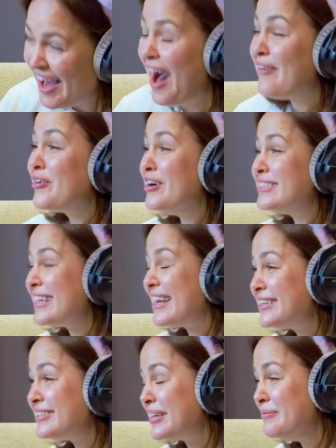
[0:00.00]
I've got to say,
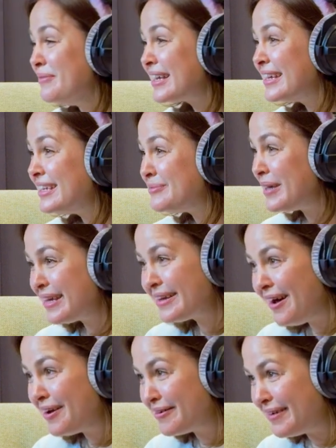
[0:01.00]
actually, my kids meeting
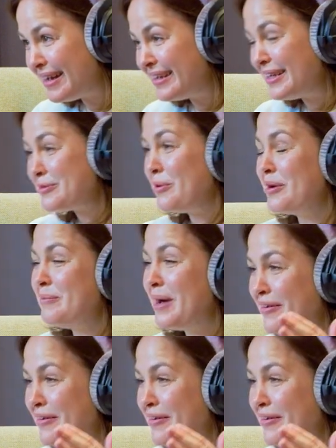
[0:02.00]
Kylo Ren is one of my